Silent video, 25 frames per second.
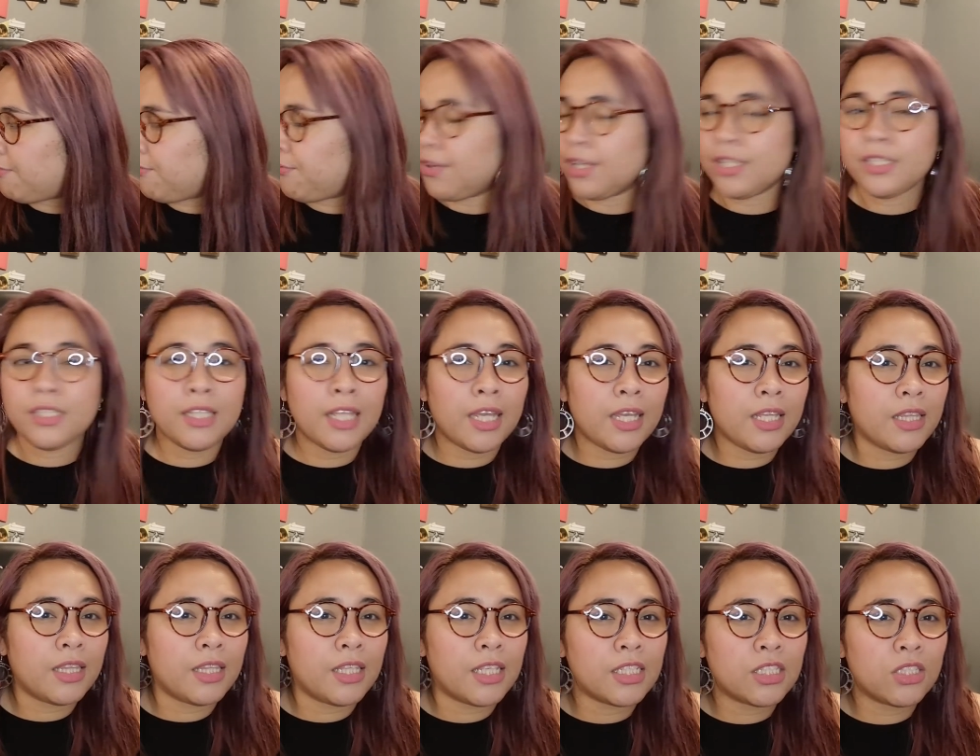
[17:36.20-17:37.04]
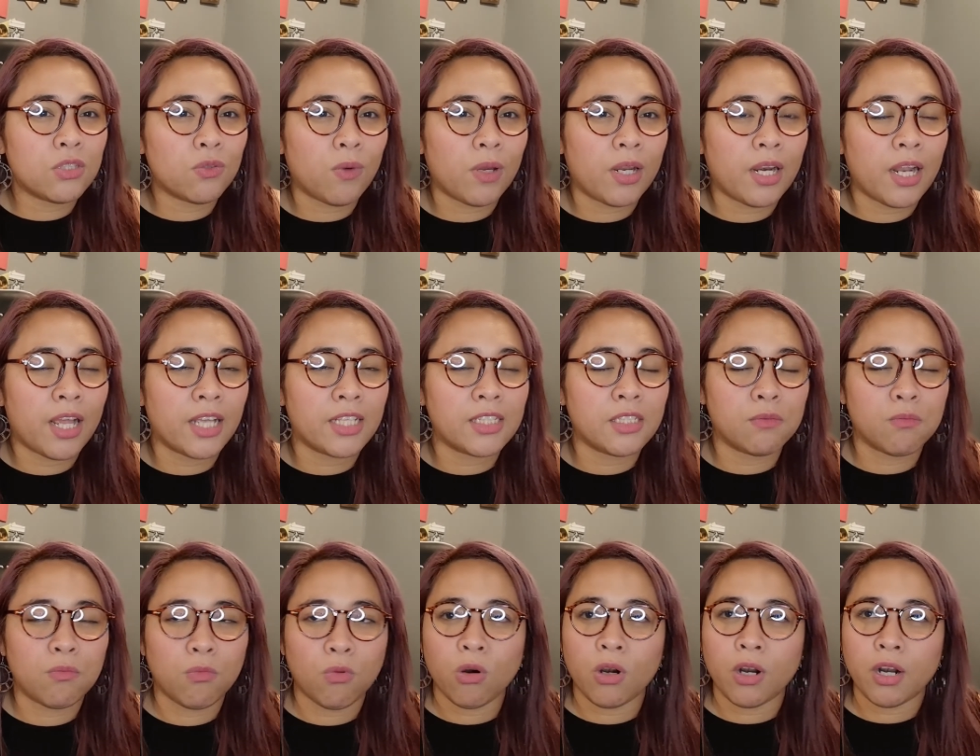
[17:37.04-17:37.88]
feels like this one has
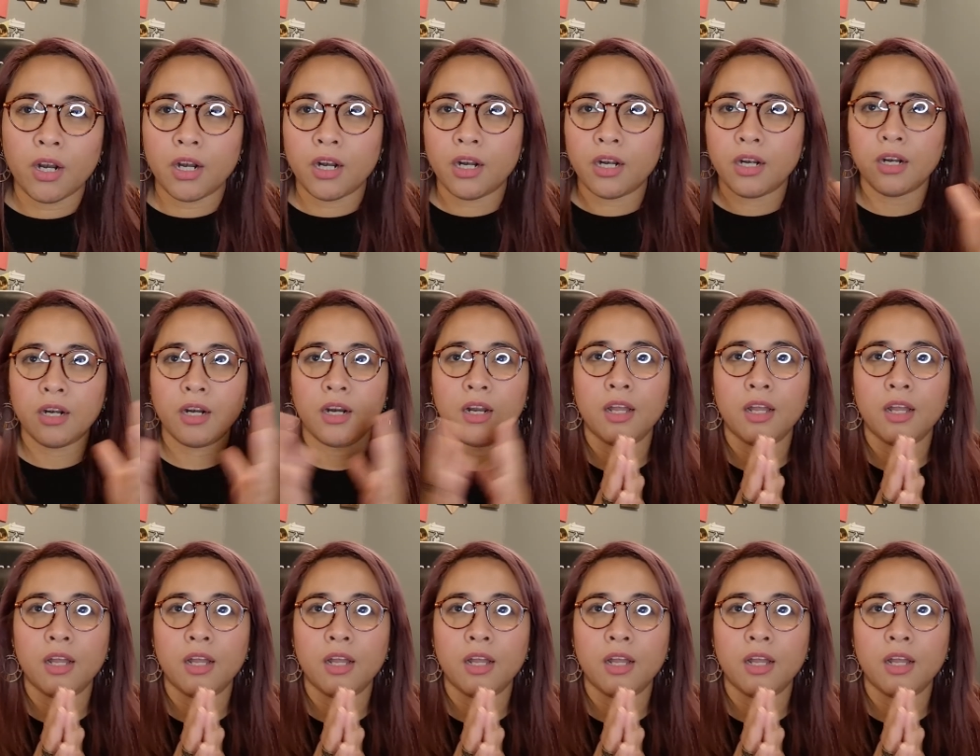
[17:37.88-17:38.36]
more